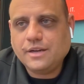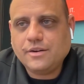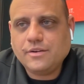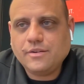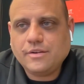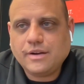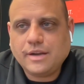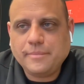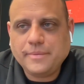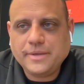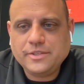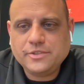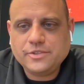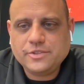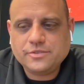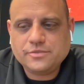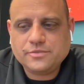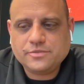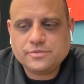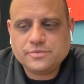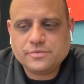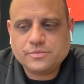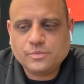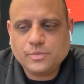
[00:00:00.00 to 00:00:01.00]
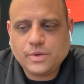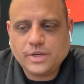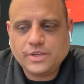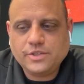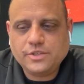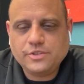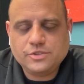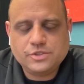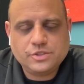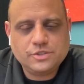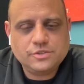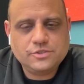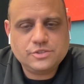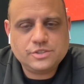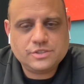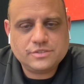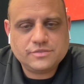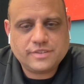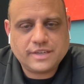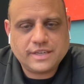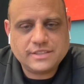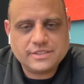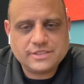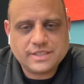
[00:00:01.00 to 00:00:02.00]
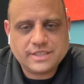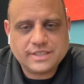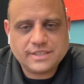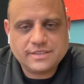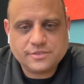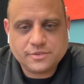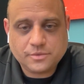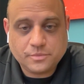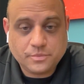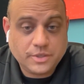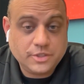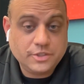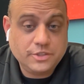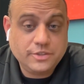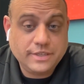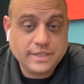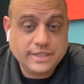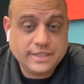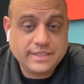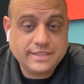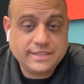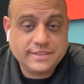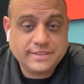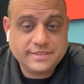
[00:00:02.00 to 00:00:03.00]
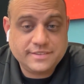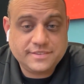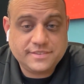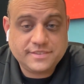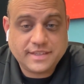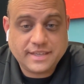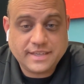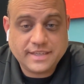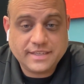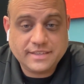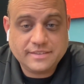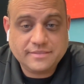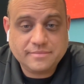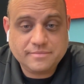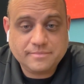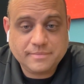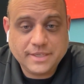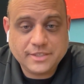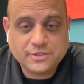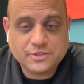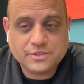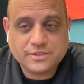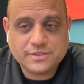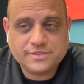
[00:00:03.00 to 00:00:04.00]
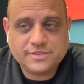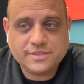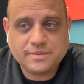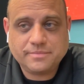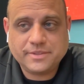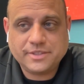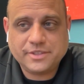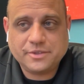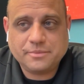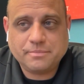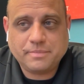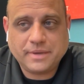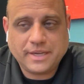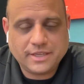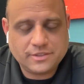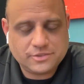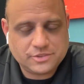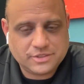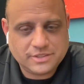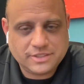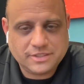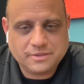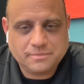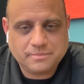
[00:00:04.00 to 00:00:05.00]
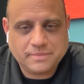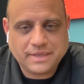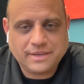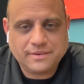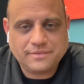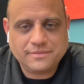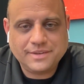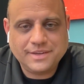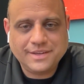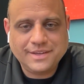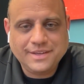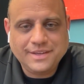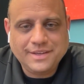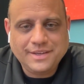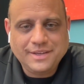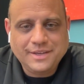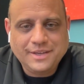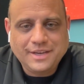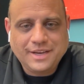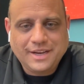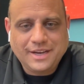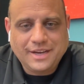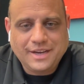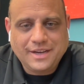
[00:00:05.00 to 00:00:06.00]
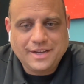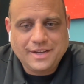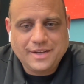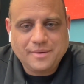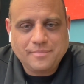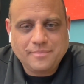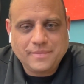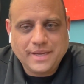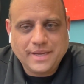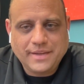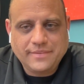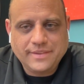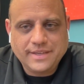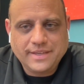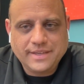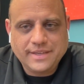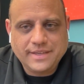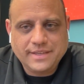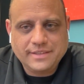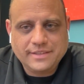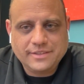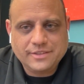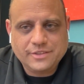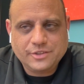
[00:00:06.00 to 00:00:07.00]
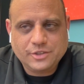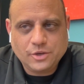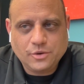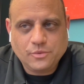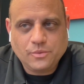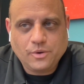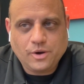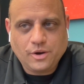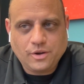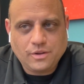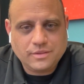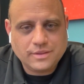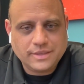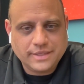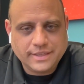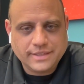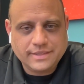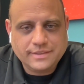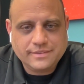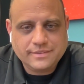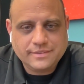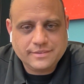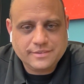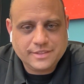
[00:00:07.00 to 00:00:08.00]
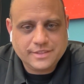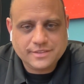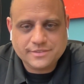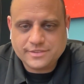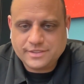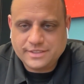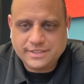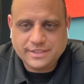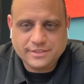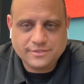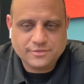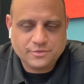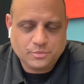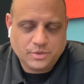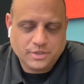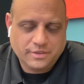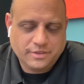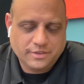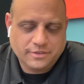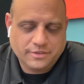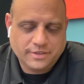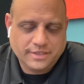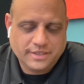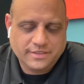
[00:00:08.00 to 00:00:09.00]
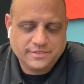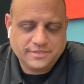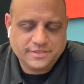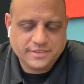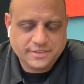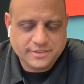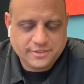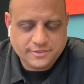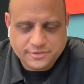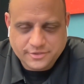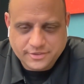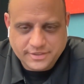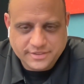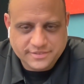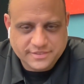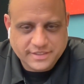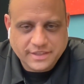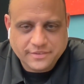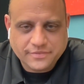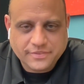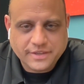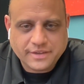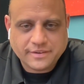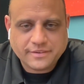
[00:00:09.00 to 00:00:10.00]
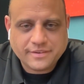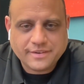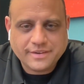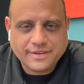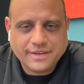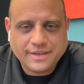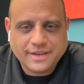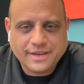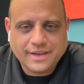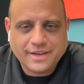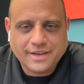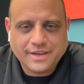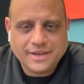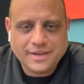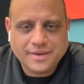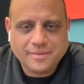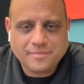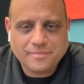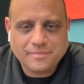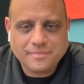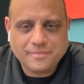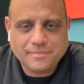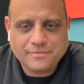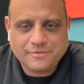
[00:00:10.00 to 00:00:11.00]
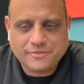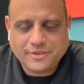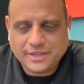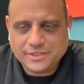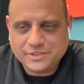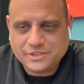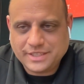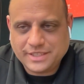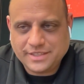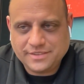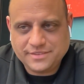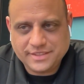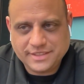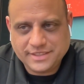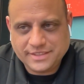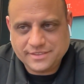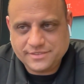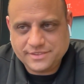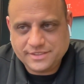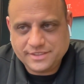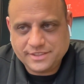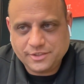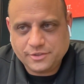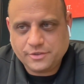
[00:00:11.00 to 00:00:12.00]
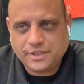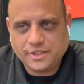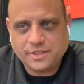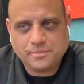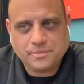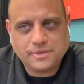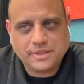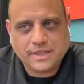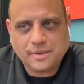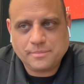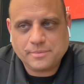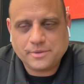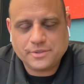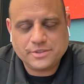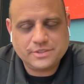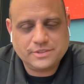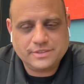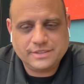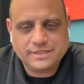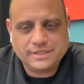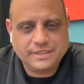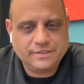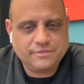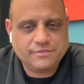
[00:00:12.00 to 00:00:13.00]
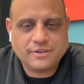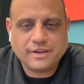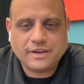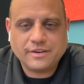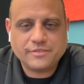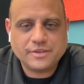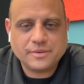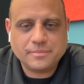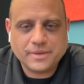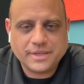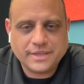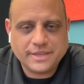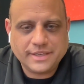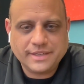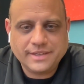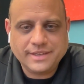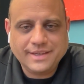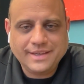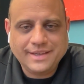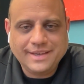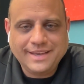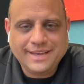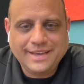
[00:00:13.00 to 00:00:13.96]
No, I mean, just when you choose your franchise or when you get into the side, make sure it's something you're passionate about. Um, and then go all in because it is one of the greatest industries out there. Um, franchising is an incredible opportunity for everybody.